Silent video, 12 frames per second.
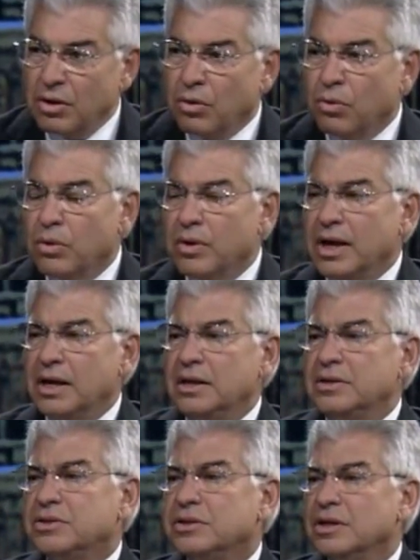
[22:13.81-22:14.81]
or
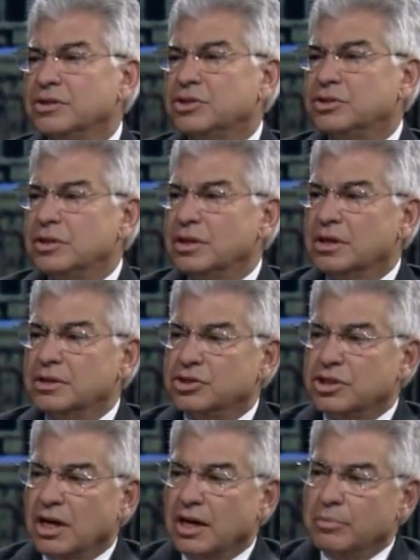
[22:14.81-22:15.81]
any such uh,
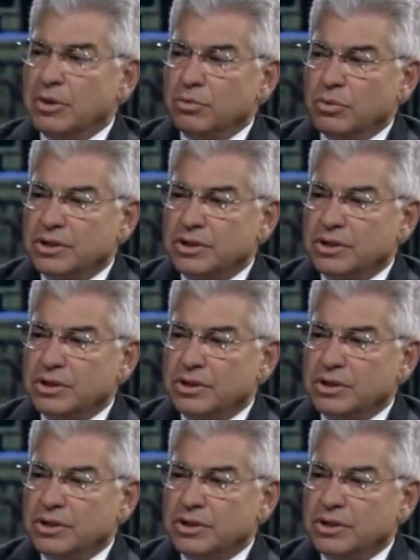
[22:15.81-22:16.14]
job in